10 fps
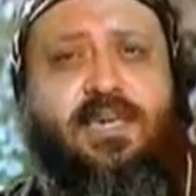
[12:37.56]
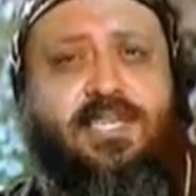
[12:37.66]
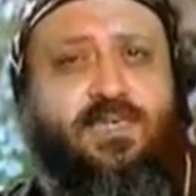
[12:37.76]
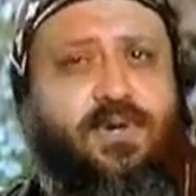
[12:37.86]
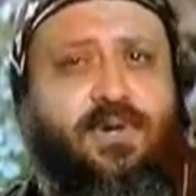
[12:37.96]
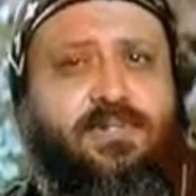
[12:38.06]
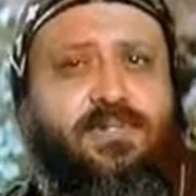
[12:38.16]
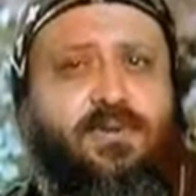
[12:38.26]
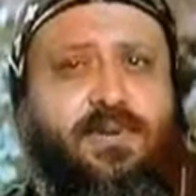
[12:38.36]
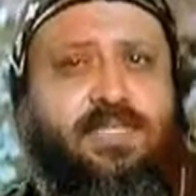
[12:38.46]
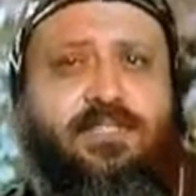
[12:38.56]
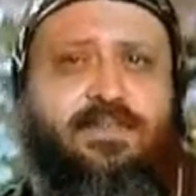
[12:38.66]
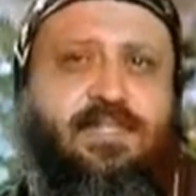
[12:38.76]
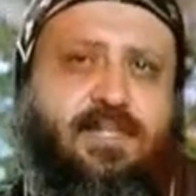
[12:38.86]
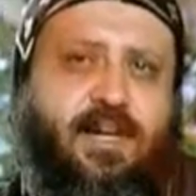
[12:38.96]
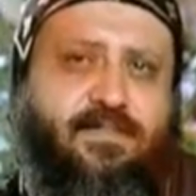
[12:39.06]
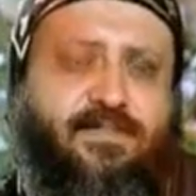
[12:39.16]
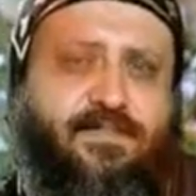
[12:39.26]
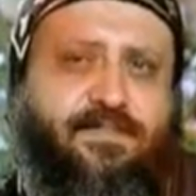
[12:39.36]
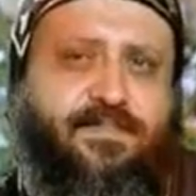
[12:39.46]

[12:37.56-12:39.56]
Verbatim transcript: his world the rest of his life.